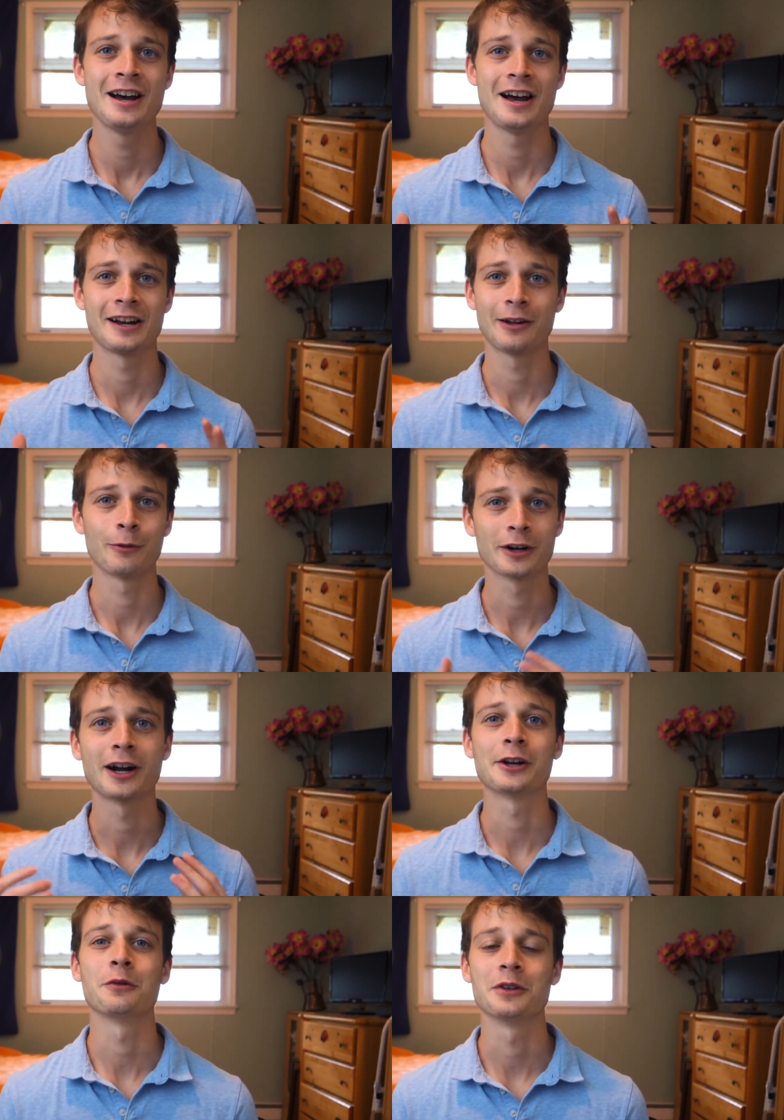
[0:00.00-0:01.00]
and I'll work
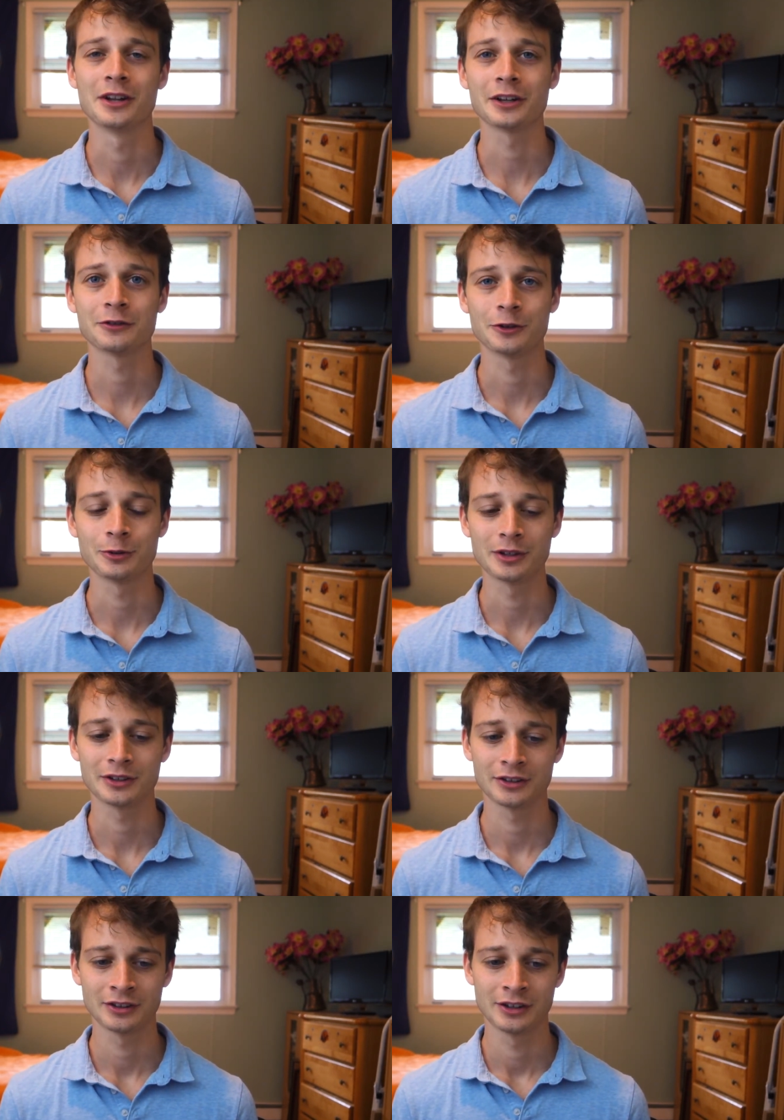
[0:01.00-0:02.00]
on it over the next few
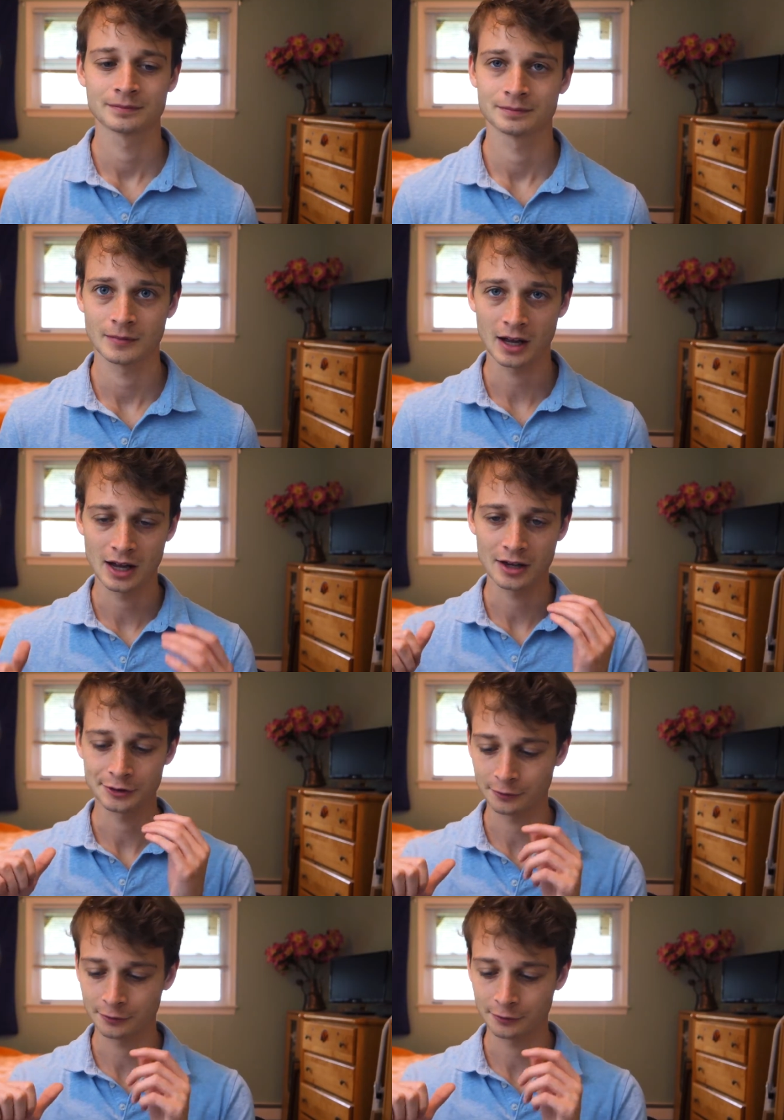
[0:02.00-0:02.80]
weeks. So